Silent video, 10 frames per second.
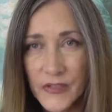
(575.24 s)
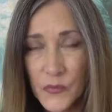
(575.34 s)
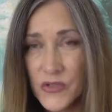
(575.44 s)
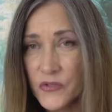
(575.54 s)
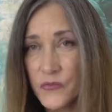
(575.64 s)

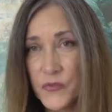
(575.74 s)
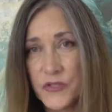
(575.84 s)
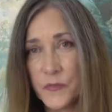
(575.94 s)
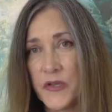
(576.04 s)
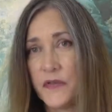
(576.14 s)
we couldn't
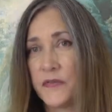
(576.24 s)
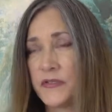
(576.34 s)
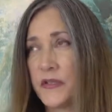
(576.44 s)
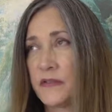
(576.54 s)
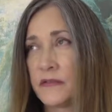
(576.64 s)
reach my other
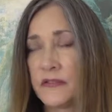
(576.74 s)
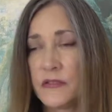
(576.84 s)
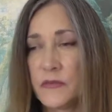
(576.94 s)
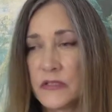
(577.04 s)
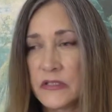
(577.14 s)
son because
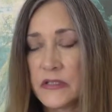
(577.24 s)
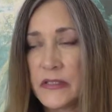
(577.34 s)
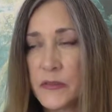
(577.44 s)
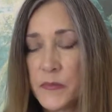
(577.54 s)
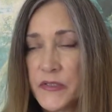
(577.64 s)
he was
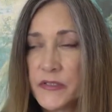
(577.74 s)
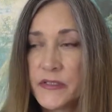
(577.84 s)
asleep.